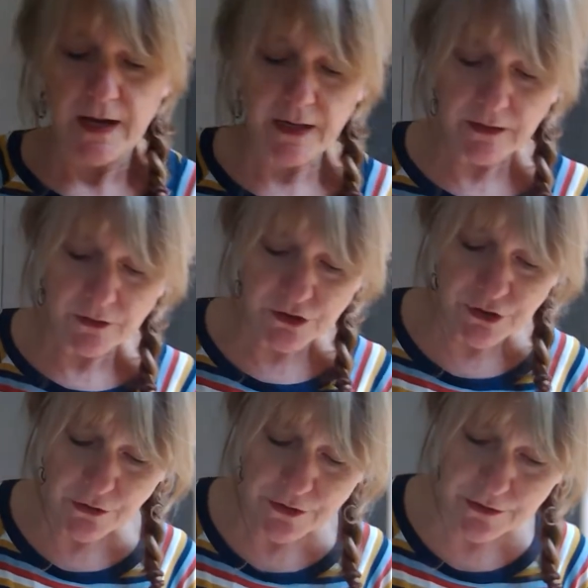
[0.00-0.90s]
and I'll
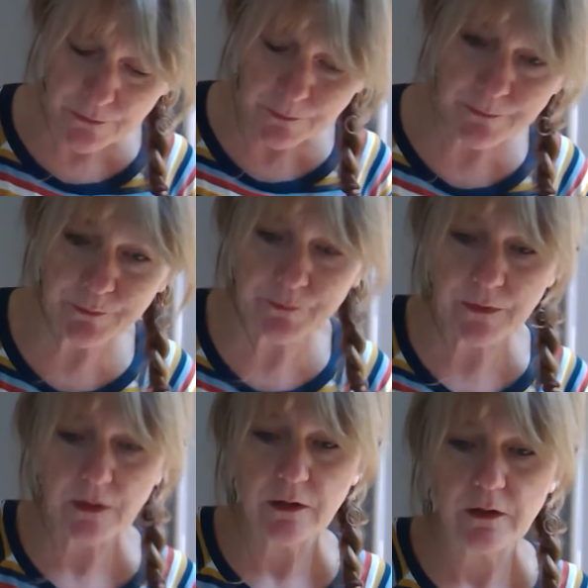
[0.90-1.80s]
show you
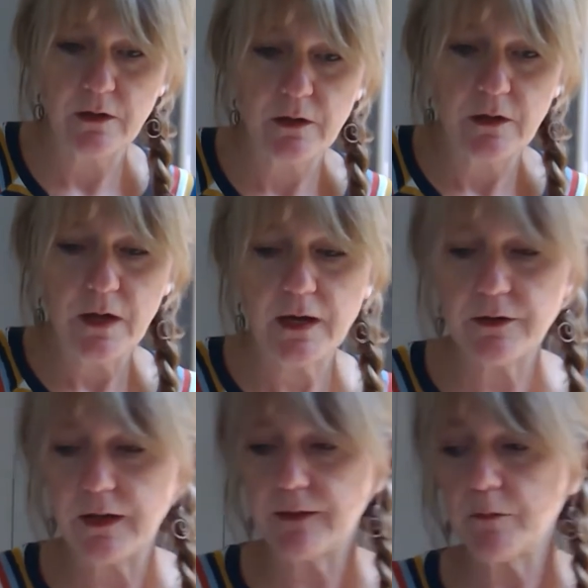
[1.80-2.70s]
how
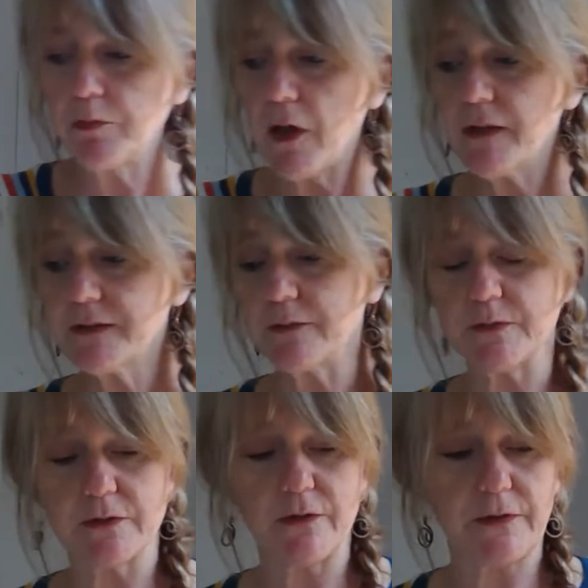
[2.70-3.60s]
to get the
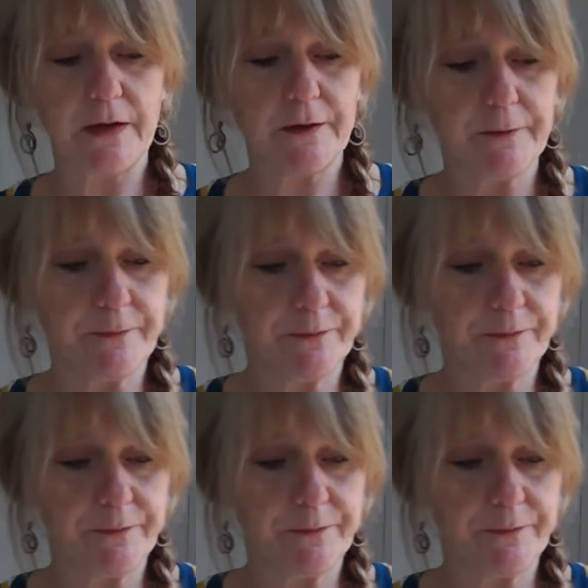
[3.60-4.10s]
blossoms on there.